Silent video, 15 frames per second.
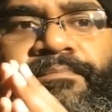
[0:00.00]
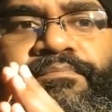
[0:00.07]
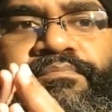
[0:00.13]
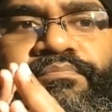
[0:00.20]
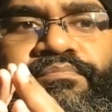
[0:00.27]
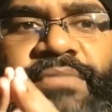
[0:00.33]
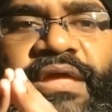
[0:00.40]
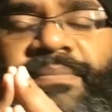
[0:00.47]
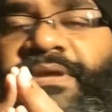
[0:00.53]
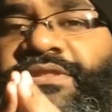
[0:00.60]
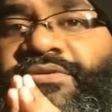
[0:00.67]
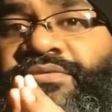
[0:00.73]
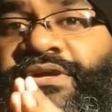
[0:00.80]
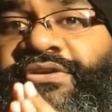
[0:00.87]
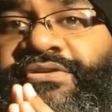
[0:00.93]
Maybe
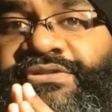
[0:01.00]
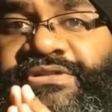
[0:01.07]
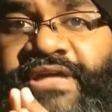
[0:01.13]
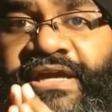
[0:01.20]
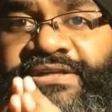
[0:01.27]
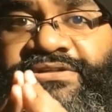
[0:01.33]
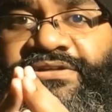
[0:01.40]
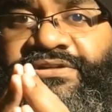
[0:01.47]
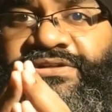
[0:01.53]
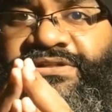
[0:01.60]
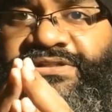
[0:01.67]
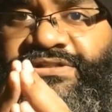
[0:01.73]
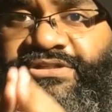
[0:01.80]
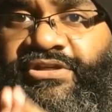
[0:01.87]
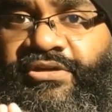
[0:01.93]
the readers get
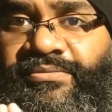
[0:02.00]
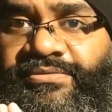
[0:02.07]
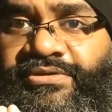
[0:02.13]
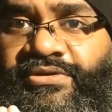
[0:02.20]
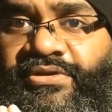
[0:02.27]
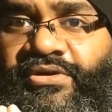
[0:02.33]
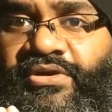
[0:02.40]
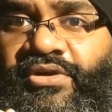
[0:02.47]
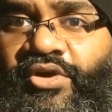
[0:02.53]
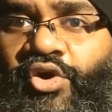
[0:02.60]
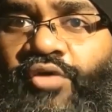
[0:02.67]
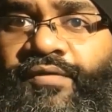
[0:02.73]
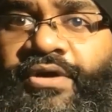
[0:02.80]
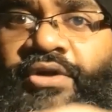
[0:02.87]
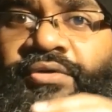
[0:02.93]
disturbed
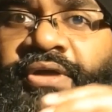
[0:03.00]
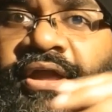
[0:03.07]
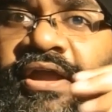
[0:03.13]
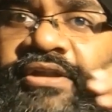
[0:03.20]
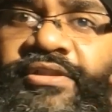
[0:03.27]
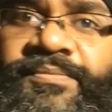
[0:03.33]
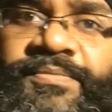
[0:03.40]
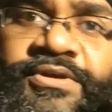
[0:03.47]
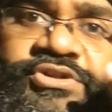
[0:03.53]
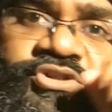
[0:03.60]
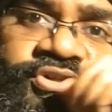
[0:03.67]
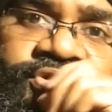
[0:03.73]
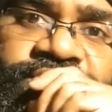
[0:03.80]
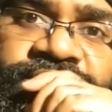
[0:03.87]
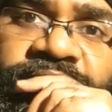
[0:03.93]
over looking at the
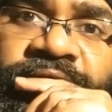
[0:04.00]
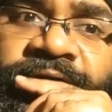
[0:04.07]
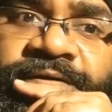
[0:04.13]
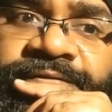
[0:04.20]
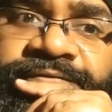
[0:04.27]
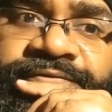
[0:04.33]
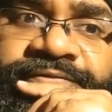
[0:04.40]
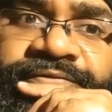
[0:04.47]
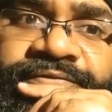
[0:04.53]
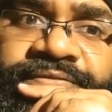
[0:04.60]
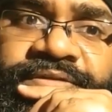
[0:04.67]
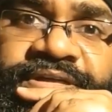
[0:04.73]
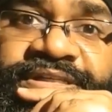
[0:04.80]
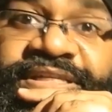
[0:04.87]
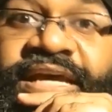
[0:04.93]
pictures of
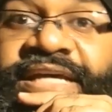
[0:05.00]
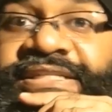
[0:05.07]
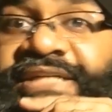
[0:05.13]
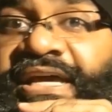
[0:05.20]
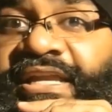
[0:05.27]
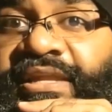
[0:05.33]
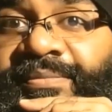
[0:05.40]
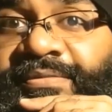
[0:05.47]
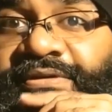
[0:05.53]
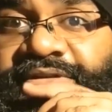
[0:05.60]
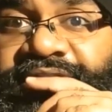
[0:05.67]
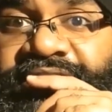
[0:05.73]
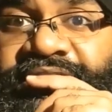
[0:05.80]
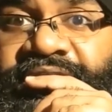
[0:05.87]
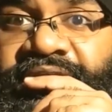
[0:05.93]
dead
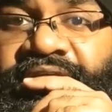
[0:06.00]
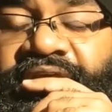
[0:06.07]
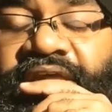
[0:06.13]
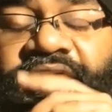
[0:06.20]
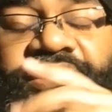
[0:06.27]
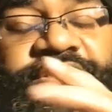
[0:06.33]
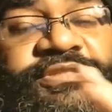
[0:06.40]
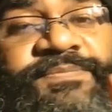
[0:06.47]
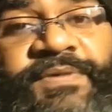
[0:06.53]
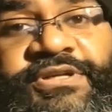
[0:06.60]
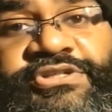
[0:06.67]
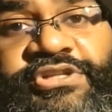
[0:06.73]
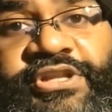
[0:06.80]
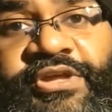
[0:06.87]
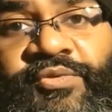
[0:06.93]
animals,
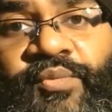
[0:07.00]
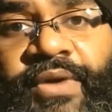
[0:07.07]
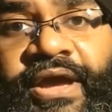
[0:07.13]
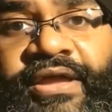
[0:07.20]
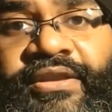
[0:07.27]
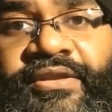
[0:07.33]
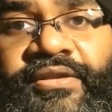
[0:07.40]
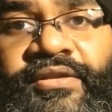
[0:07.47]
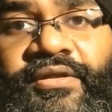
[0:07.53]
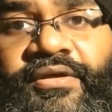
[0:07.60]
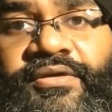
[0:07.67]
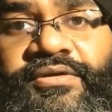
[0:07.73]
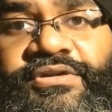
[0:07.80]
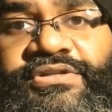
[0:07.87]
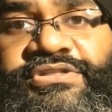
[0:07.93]
especially when
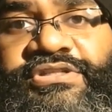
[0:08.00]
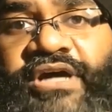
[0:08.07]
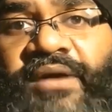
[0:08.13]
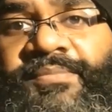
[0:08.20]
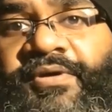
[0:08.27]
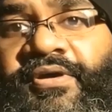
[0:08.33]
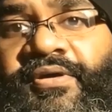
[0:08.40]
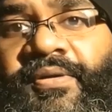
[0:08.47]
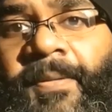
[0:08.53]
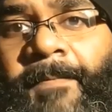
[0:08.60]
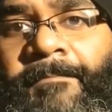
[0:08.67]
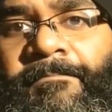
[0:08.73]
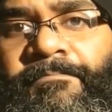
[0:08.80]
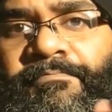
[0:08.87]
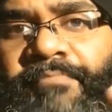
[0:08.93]
Dahmer
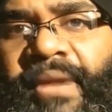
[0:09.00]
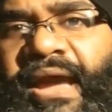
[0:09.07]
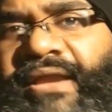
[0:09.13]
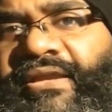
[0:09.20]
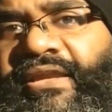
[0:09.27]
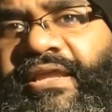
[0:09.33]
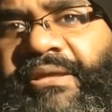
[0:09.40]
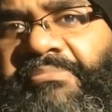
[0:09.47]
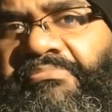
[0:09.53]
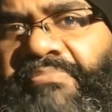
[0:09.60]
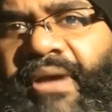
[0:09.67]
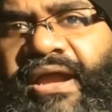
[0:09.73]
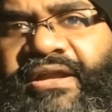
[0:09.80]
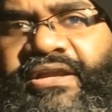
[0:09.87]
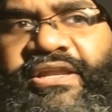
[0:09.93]

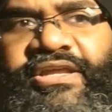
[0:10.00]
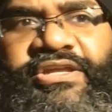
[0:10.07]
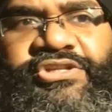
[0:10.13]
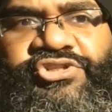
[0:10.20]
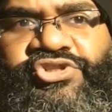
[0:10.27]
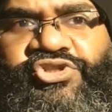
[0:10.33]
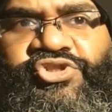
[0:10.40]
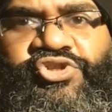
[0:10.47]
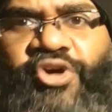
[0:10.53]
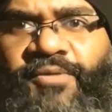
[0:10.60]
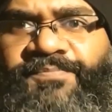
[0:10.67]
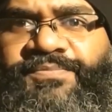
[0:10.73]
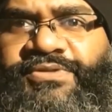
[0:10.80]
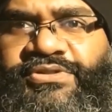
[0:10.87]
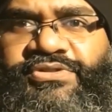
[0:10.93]
madly
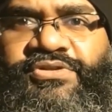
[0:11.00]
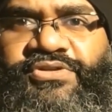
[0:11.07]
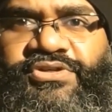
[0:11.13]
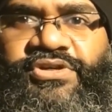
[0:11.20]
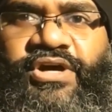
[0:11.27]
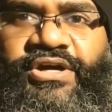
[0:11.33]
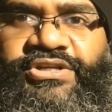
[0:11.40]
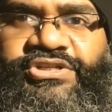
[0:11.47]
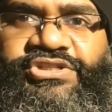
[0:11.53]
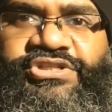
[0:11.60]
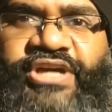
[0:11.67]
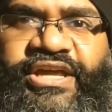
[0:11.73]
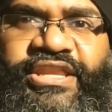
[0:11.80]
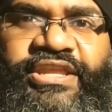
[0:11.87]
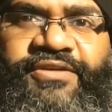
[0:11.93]
chops a
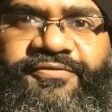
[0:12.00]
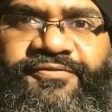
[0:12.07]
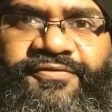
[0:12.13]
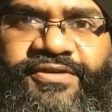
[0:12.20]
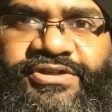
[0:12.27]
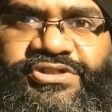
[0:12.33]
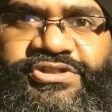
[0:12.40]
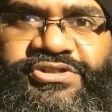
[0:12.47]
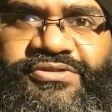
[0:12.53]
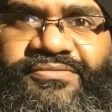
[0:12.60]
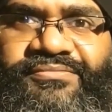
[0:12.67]
tiny fish,